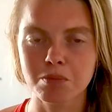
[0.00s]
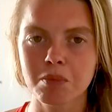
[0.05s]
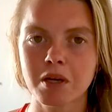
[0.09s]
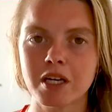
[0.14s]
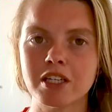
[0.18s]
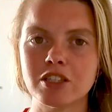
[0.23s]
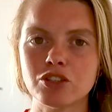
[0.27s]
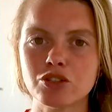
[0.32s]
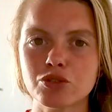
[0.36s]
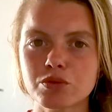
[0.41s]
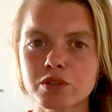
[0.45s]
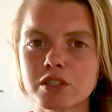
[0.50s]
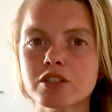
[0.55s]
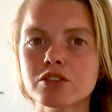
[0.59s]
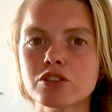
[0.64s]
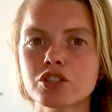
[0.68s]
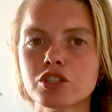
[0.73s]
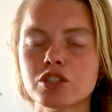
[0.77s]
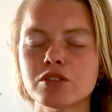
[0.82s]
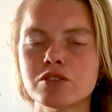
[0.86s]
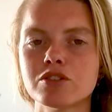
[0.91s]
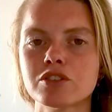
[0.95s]
as many
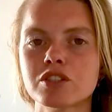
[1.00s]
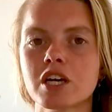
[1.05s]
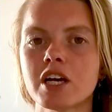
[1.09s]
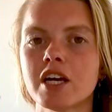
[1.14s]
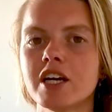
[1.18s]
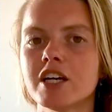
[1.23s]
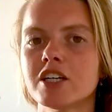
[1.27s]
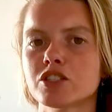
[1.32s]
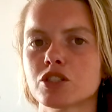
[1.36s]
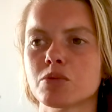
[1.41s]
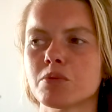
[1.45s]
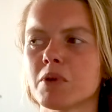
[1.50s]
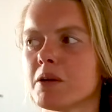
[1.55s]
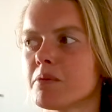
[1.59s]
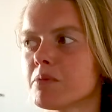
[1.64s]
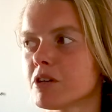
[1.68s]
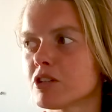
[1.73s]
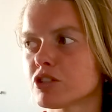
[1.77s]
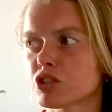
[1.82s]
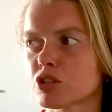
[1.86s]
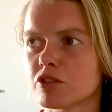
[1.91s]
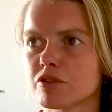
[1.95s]
trail shoes. So
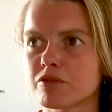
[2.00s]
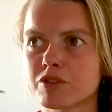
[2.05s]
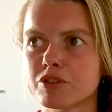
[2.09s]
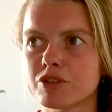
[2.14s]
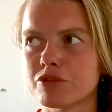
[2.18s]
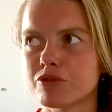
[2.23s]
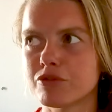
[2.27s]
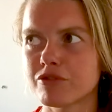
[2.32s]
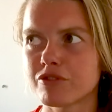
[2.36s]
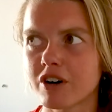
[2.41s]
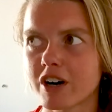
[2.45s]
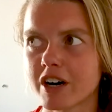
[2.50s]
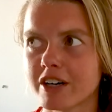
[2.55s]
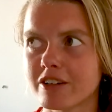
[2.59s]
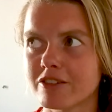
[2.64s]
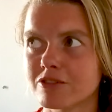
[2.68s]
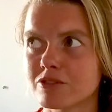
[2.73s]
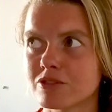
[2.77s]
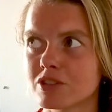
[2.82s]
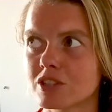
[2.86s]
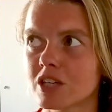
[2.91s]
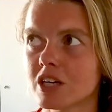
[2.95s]
maybe also if you
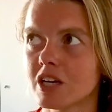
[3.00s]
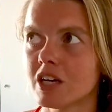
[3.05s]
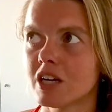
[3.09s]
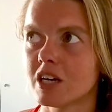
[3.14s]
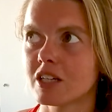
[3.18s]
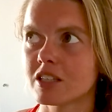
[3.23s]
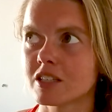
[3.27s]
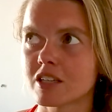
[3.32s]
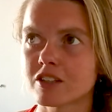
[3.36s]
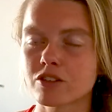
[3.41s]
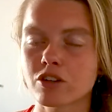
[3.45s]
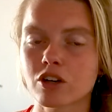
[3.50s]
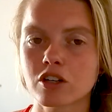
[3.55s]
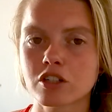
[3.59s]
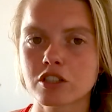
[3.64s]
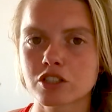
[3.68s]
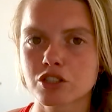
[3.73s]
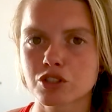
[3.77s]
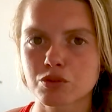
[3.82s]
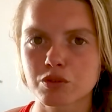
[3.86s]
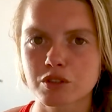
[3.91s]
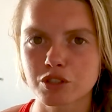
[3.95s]
found that
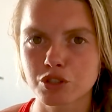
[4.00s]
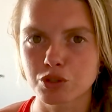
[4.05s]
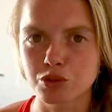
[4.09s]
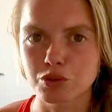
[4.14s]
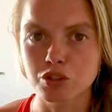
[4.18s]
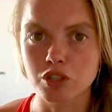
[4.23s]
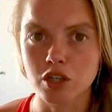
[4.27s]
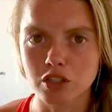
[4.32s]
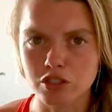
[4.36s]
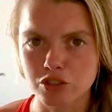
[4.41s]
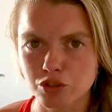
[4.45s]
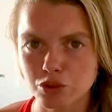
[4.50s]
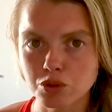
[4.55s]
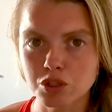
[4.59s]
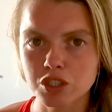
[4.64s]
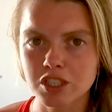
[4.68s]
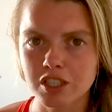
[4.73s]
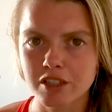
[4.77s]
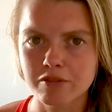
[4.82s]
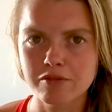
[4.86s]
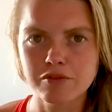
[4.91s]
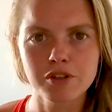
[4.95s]
other trail shoes are too
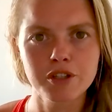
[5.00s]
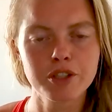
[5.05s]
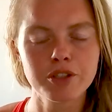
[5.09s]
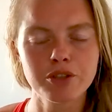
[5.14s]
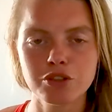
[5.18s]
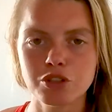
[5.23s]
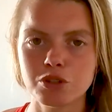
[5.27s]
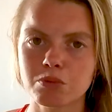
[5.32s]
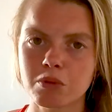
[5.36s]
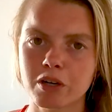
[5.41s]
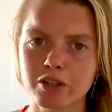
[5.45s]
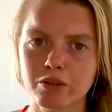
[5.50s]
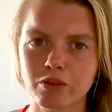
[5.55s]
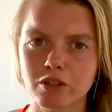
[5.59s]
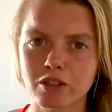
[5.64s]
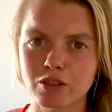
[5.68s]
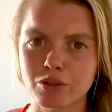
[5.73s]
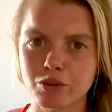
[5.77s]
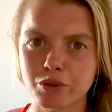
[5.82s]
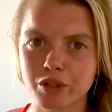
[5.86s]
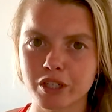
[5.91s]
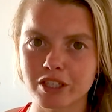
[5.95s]
stiff for you, you might
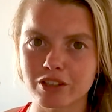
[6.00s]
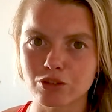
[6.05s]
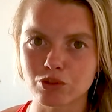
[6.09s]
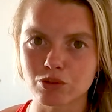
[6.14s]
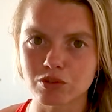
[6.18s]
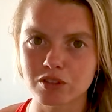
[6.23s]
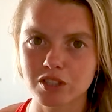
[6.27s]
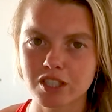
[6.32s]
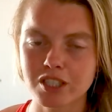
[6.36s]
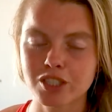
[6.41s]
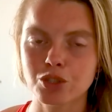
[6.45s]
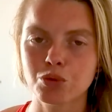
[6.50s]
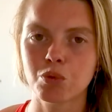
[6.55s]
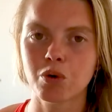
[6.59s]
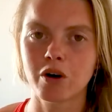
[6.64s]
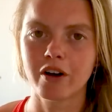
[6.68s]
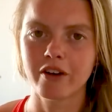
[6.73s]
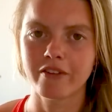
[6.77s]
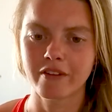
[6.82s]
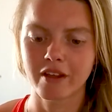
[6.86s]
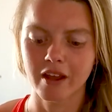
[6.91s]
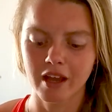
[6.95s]
want to look into this
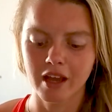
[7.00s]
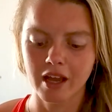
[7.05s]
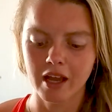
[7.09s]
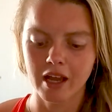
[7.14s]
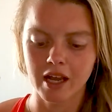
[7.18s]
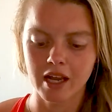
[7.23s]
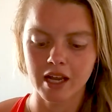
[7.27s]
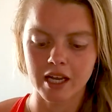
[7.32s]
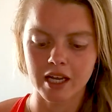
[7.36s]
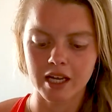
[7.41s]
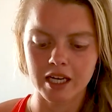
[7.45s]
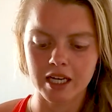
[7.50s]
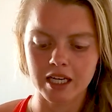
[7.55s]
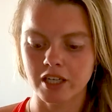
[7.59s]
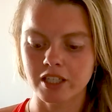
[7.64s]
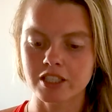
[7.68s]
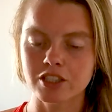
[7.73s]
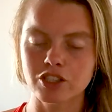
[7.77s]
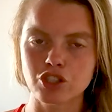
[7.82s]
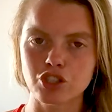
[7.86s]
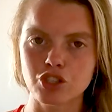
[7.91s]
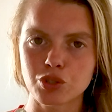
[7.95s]
one.
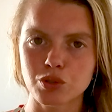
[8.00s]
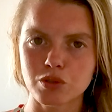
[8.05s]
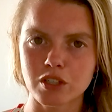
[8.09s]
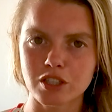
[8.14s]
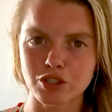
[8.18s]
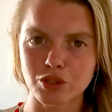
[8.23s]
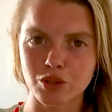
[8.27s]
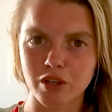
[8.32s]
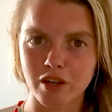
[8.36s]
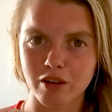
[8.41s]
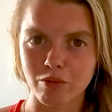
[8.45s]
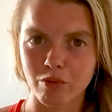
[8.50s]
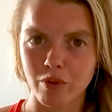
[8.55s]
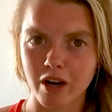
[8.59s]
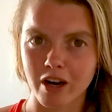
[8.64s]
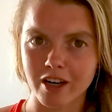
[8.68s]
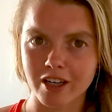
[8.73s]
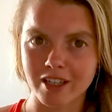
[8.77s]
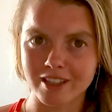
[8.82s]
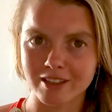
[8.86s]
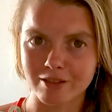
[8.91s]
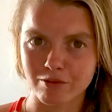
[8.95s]
It is a shoe that you can
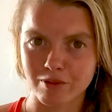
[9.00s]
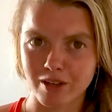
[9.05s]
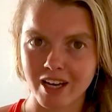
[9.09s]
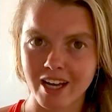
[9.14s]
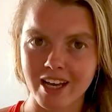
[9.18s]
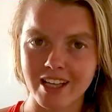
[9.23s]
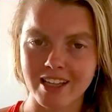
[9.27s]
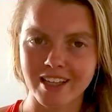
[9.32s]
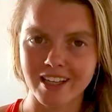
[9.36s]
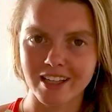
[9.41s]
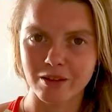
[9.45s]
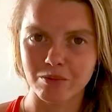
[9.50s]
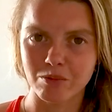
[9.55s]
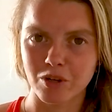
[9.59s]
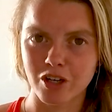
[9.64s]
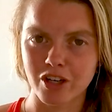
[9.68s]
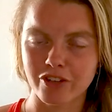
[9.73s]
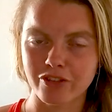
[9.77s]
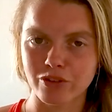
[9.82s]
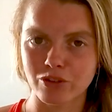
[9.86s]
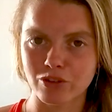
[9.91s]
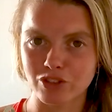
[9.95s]
wear in the rain, in the
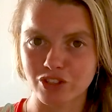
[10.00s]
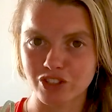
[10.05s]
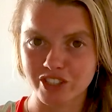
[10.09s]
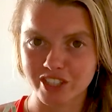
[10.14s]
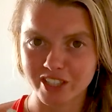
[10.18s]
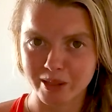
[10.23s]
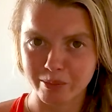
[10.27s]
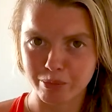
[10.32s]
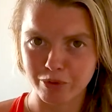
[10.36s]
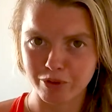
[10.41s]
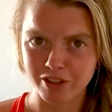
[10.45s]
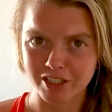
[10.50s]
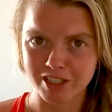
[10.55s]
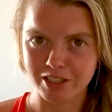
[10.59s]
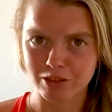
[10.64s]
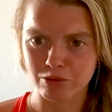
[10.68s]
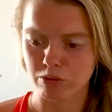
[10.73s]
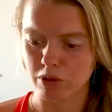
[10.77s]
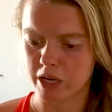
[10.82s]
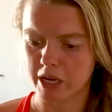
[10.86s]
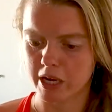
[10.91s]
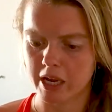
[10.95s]
mud, on slippery
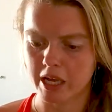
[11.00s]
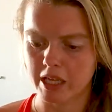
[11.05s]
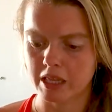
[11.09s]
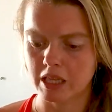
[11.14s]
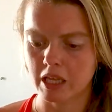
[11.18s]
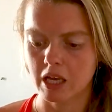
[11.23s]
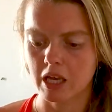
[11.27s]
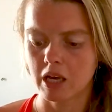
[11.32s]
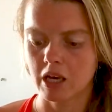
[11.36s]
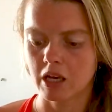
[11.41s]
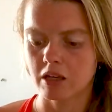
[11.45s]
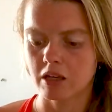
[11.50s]
terrain,